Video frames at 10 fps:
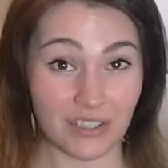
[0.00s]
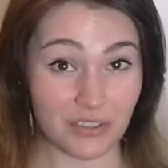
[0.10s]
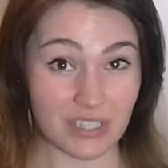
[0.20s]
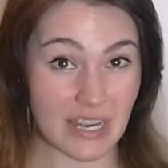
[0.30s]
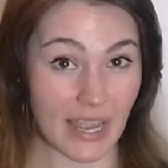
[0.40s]
Do
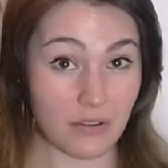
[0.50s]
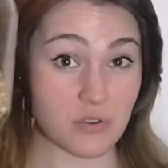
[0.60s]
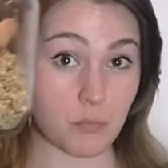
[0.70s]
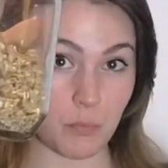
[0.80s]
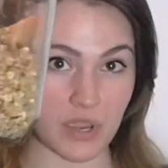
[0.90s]
you see how
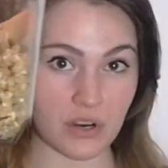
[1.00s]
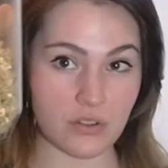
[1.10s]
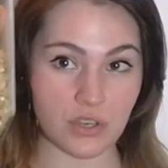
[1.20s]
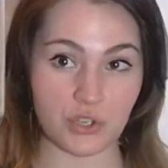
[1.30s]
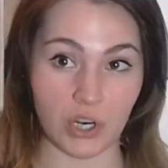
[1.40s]
the
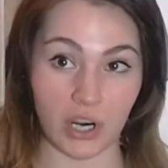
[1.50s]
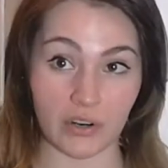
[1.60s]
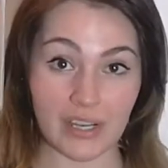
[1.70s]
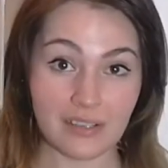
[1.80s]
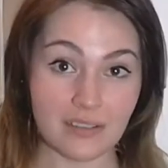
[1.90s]
bigger the
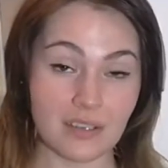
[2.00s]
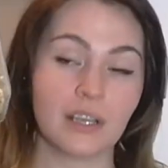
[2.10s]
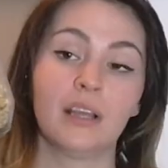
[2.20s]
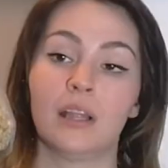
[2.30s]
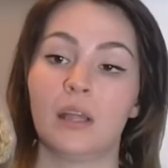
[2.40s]
jar is
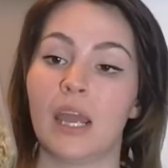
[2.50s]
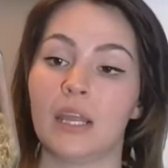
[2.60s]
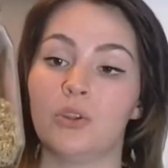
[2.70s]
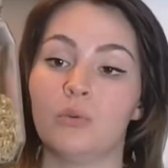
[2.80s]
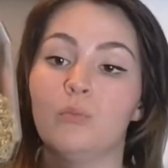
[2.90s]

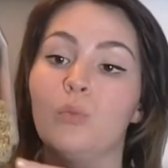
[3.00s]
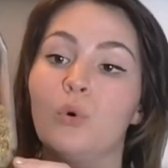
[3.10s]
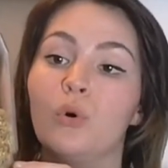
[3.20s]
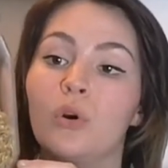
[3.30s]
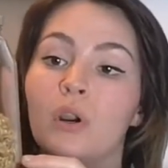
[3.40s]
and the
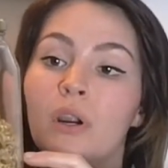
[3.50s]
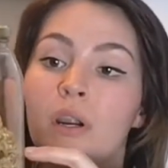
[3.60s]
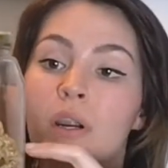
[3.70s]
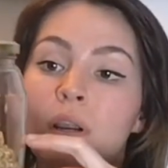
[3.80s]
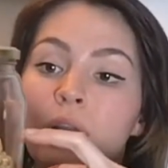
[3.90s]

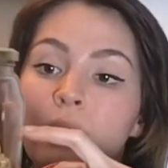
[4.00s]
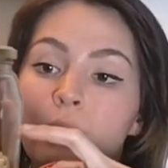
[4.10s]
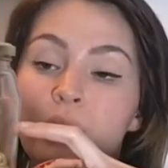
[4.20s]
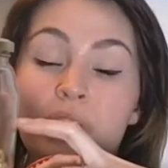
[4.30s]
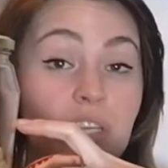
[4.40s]
more
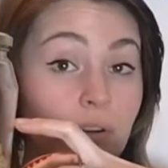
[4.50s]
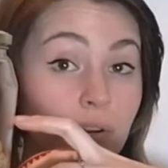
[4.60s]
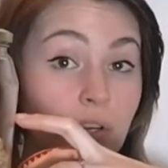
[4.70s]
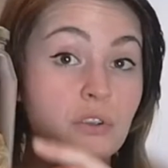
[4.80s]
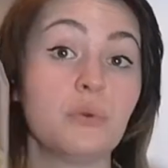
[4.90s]

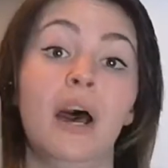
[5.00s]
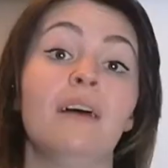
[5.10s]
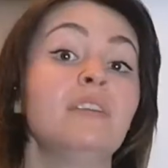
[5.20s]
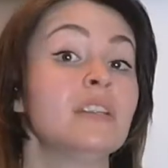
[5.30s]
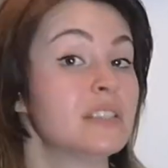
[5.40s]
material you
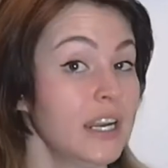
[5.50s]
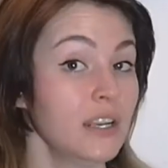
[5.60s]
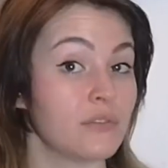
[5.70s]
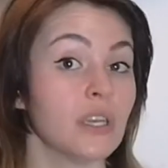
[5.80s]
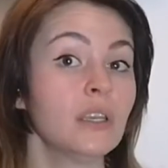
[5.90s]
have
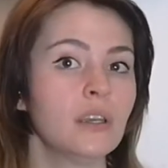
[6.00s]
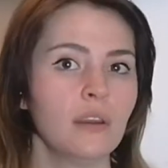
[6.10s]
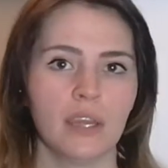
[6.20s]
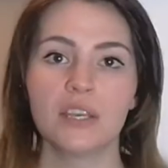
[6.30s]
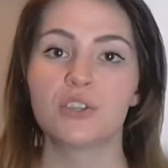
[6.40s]
inside of it,
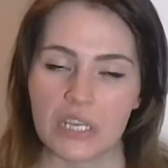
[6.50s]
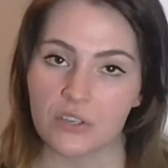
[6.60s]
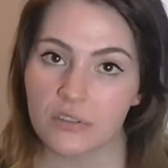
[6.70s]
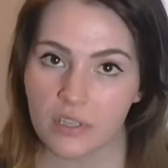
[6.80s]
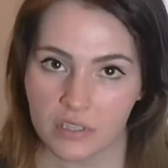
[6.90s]
it
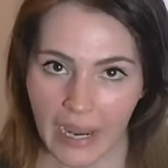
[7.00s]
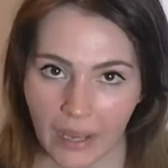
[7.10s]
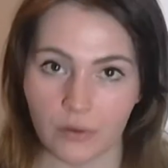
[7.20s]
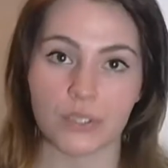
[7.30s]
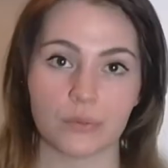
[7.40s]
changes the
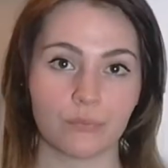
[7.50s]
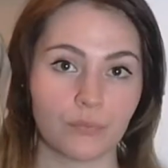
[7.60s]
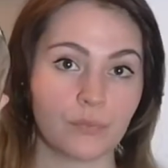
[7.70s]
sound.